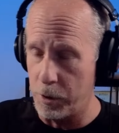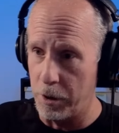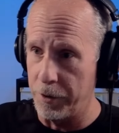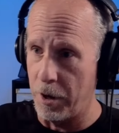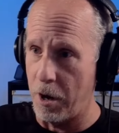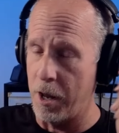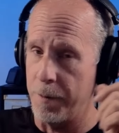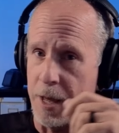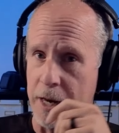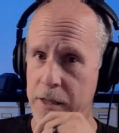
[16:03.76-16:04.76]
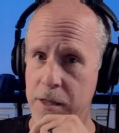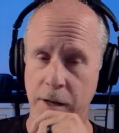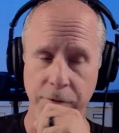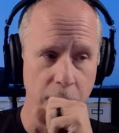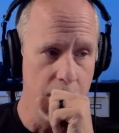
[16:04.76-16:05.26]
all the automatic
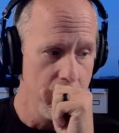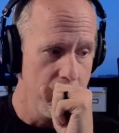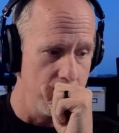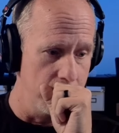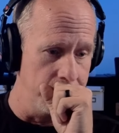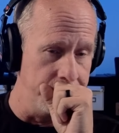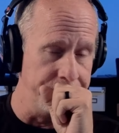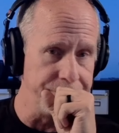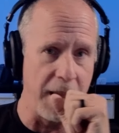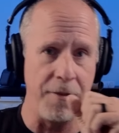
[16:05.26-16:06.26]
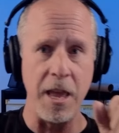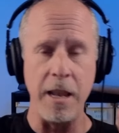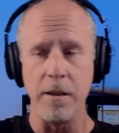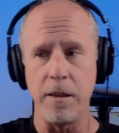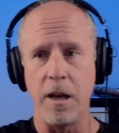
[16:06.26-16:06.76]
stuff. And
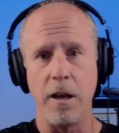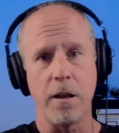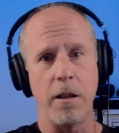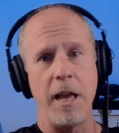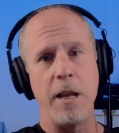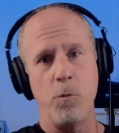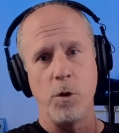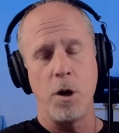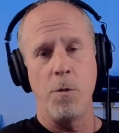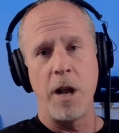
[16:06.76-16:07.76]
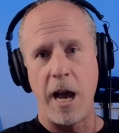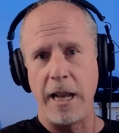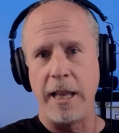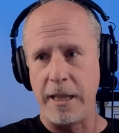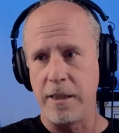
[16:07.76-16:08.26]
then the client will go and
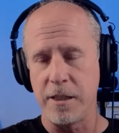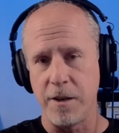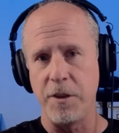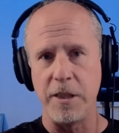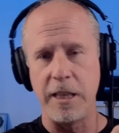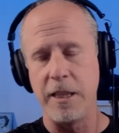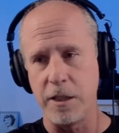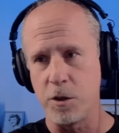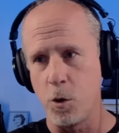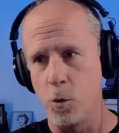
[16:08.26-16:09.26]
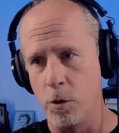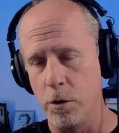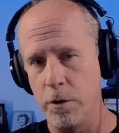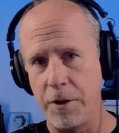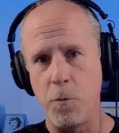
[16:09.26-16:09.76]
highlight the stuff that they think is
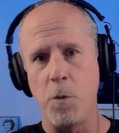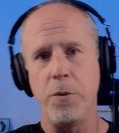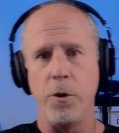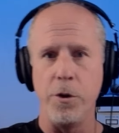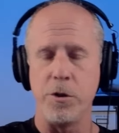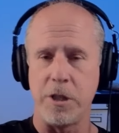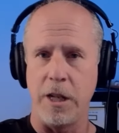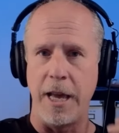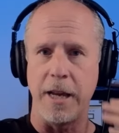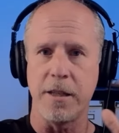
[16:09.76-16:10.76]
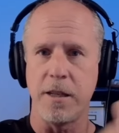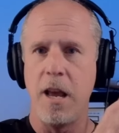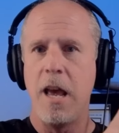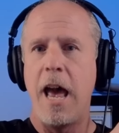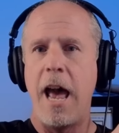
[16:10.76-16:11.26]
cool. Then we'll pull those selects,
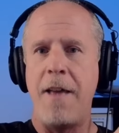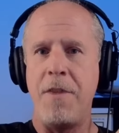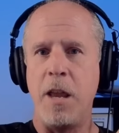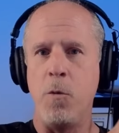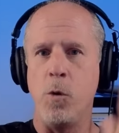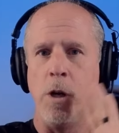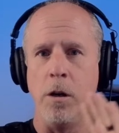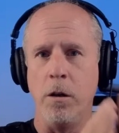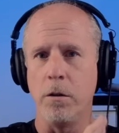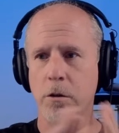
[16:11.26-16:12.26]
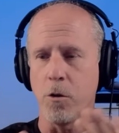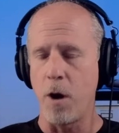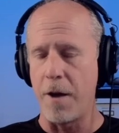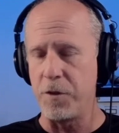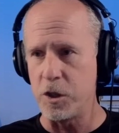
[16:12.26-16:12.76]
and then we'll
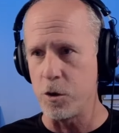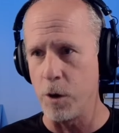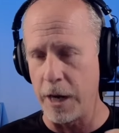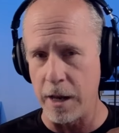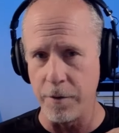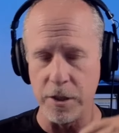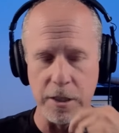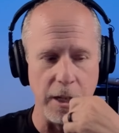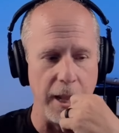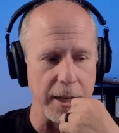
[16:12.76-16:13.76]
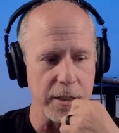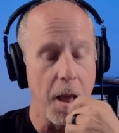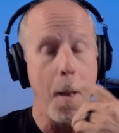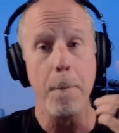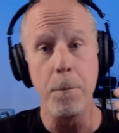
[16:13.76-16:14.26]
craft the story out of the selects.
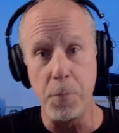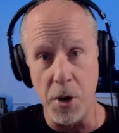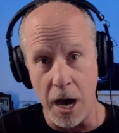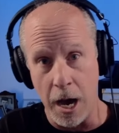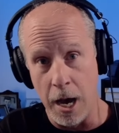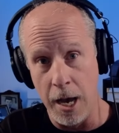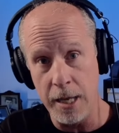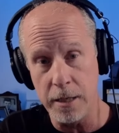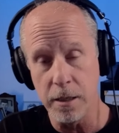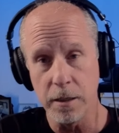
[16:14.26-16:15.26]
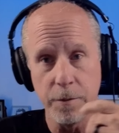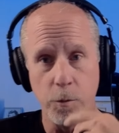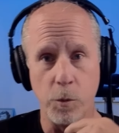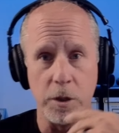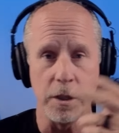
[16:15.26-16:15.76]
But
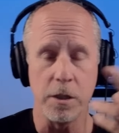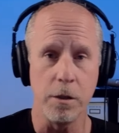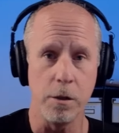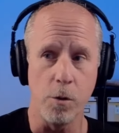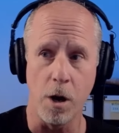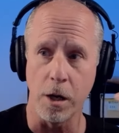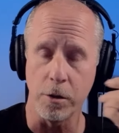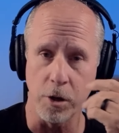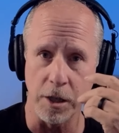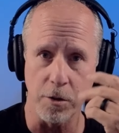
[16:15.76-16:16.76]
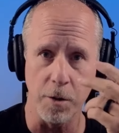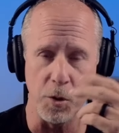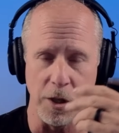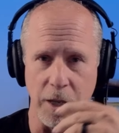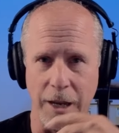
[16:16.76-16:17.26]
with this new auto
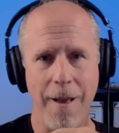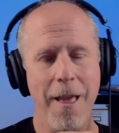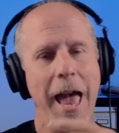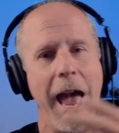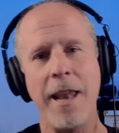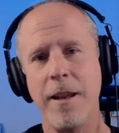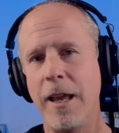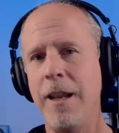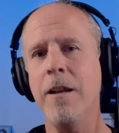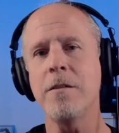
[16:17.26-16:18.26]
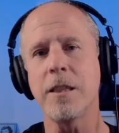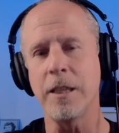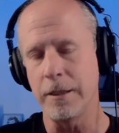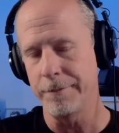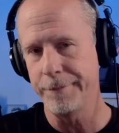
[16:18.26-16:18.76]
transcription thing, and here's the thing,